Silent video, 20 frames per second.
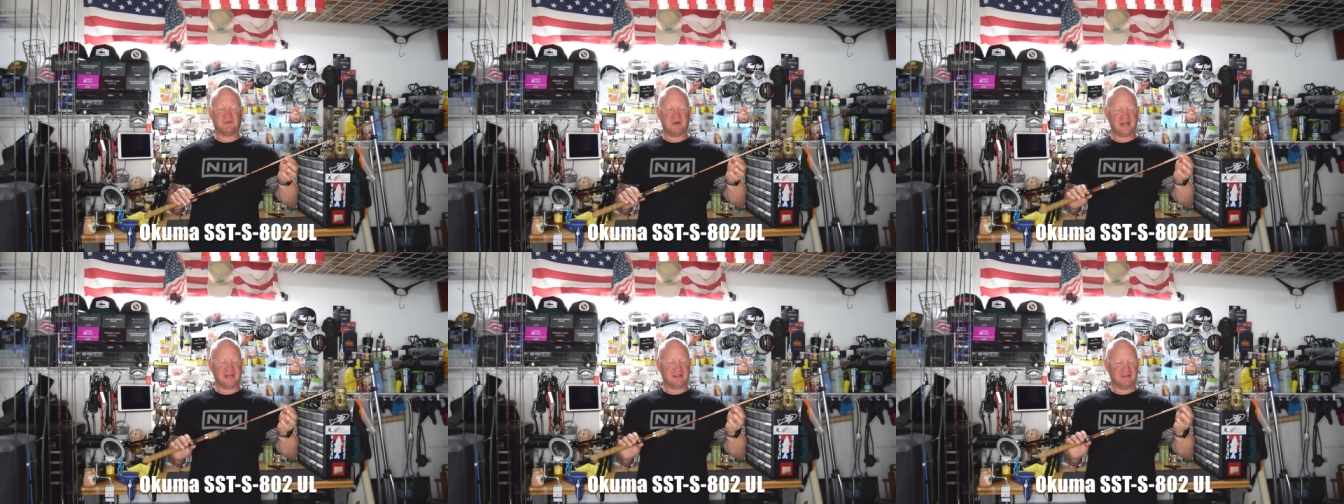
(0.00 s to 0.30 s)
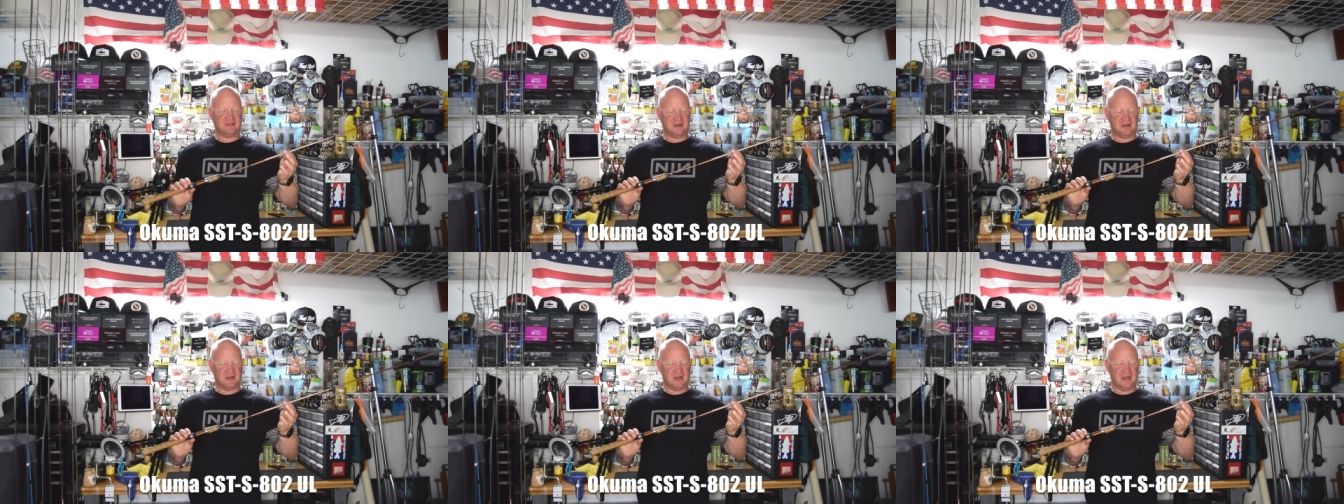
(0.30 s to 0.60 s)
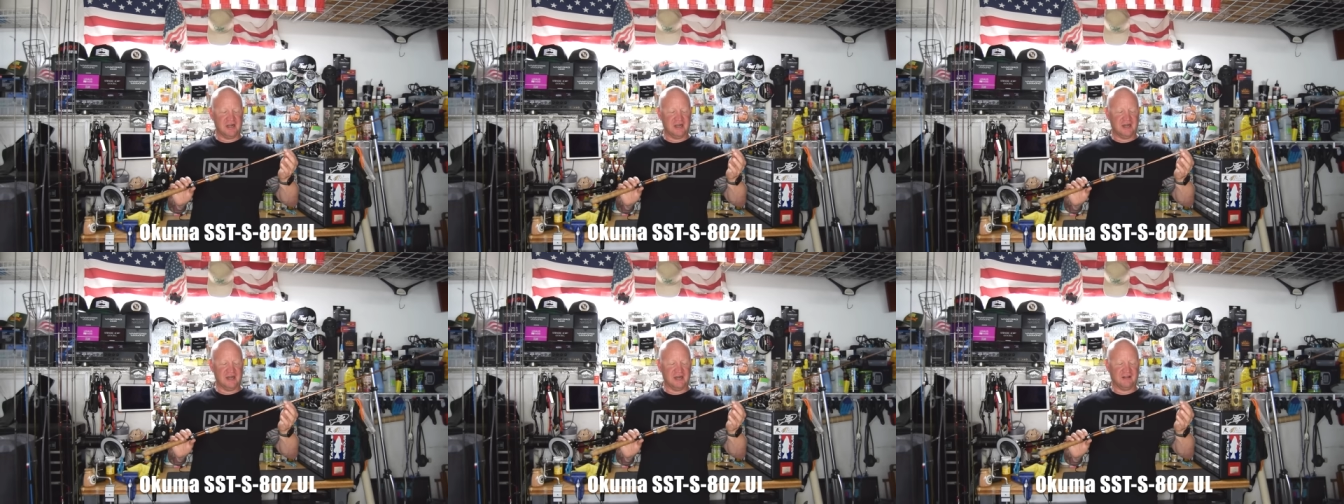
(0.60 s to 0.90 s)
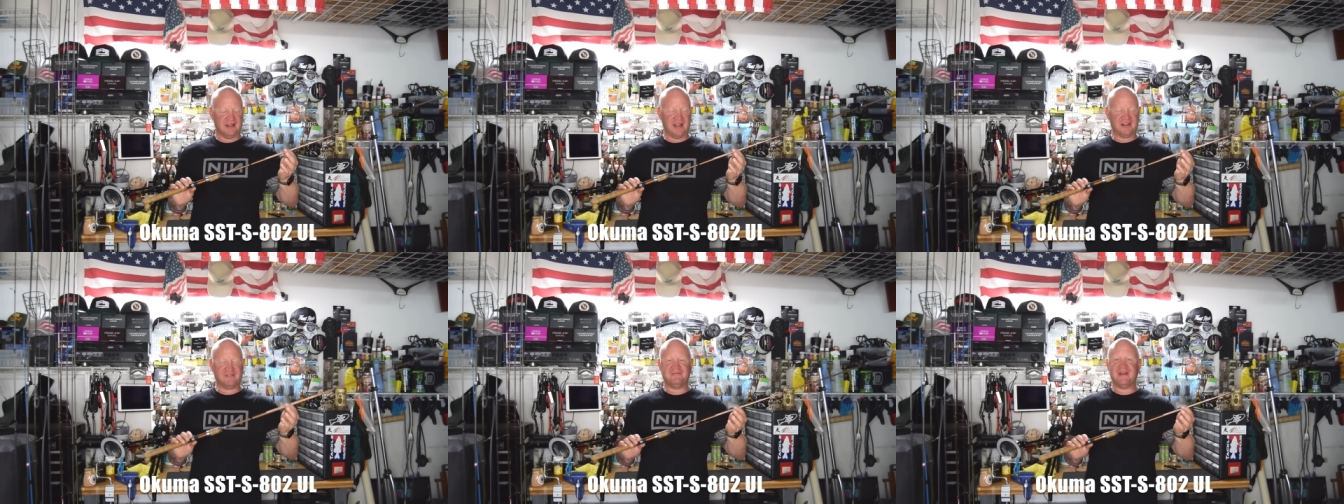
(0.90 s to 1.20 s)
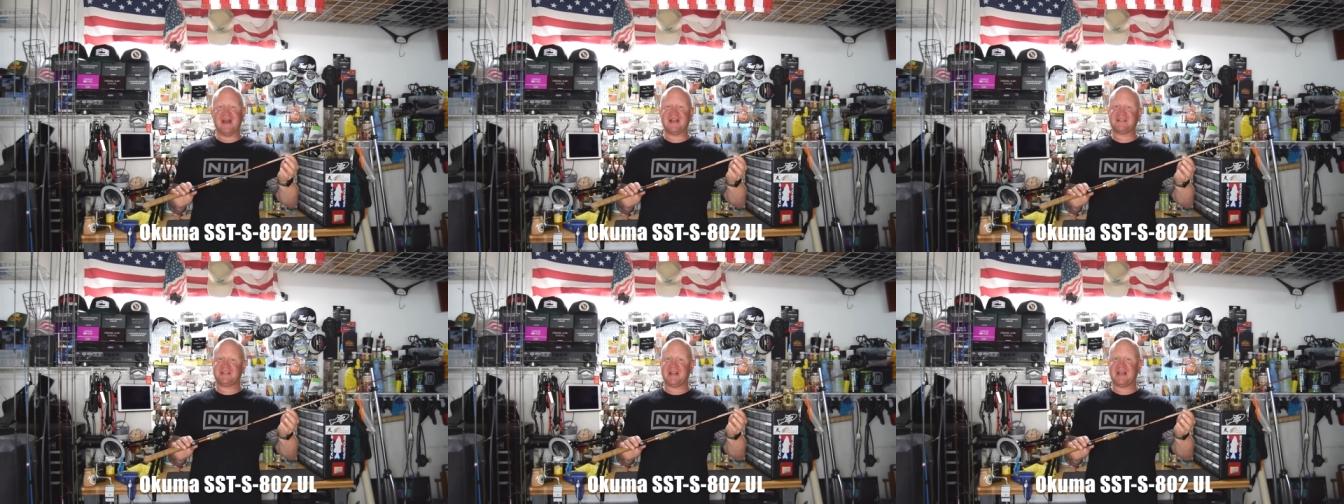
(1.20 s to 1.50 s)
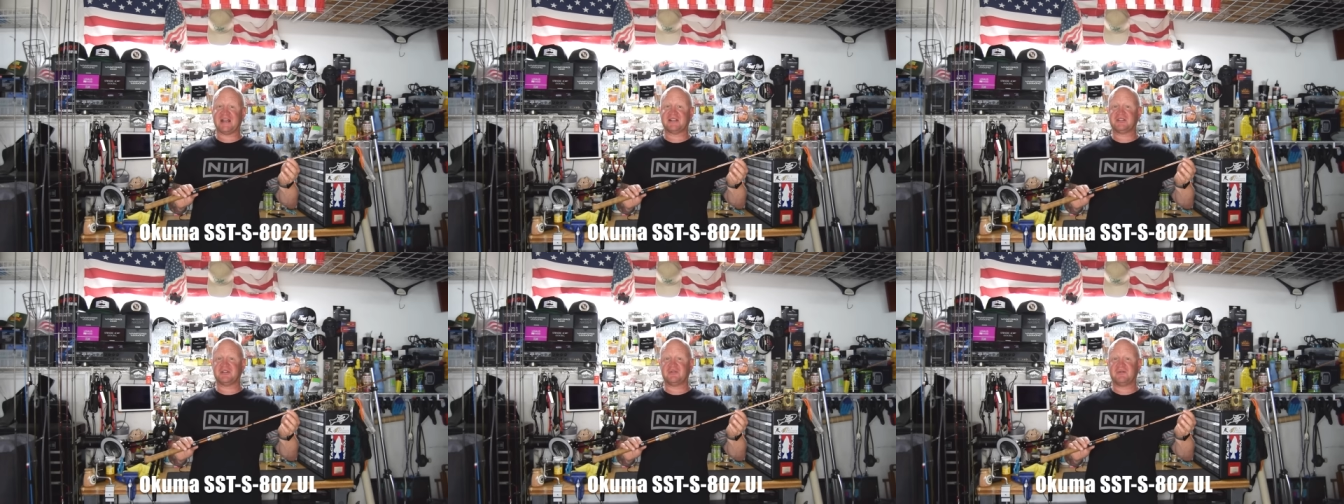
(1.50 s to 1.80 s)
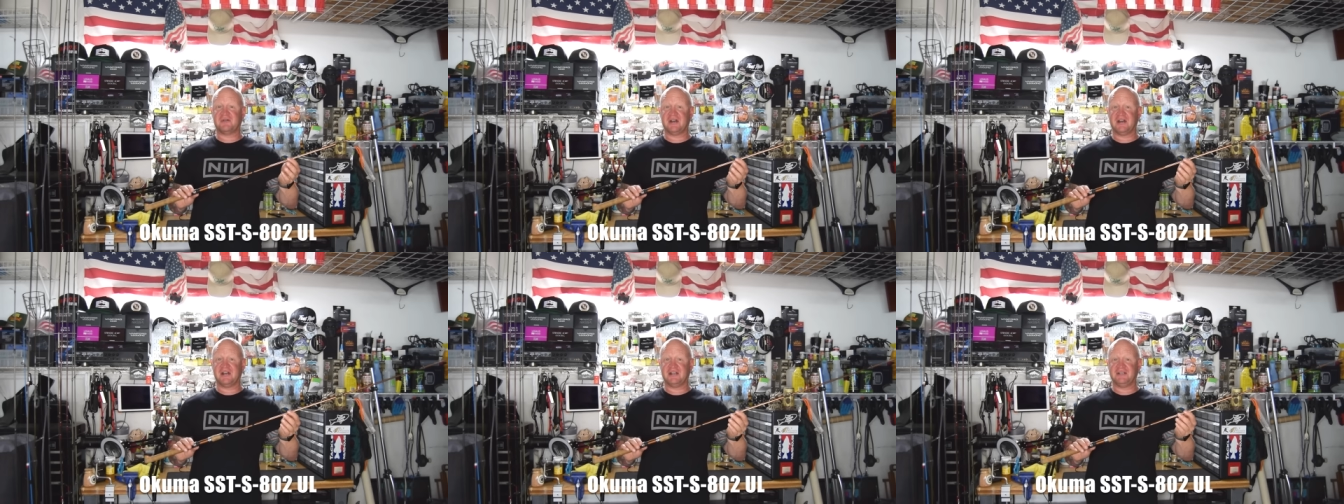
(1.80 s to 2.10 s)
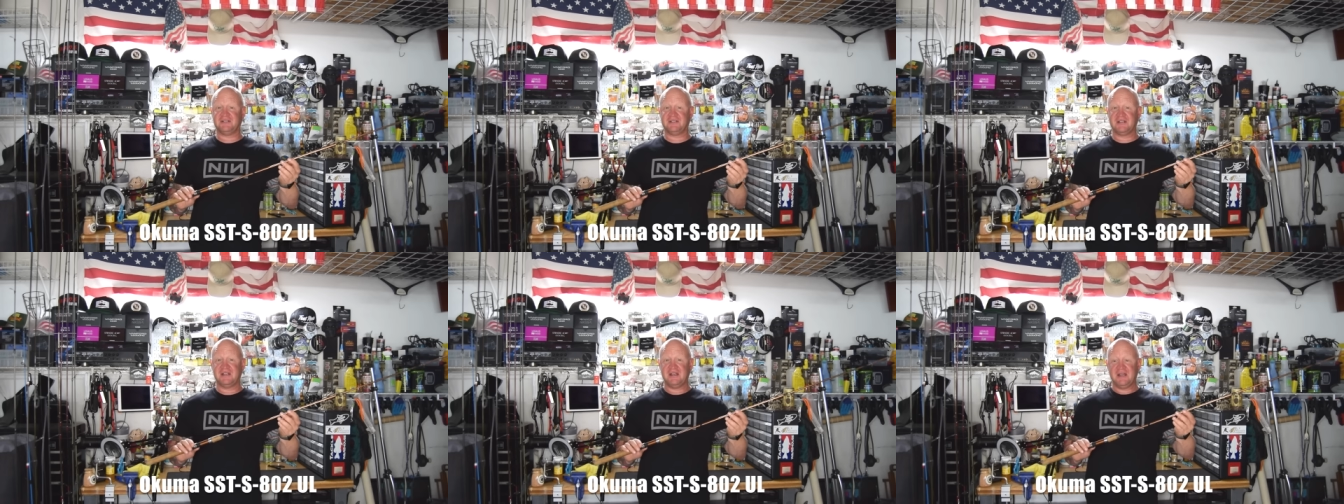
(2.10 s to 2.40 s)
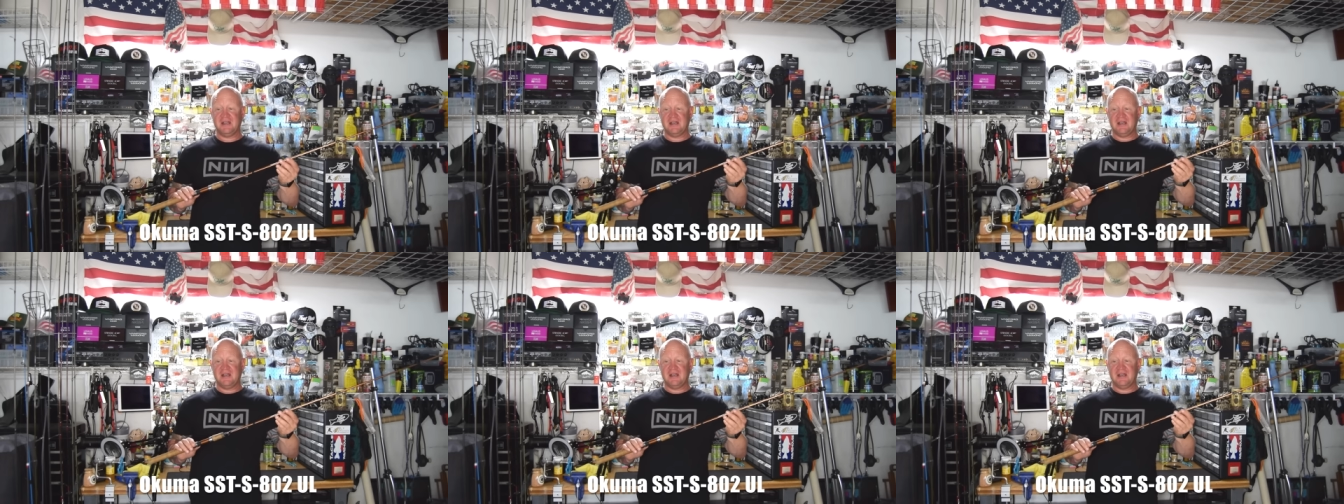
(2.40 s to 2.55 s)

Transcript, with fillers: regular like fast action rods.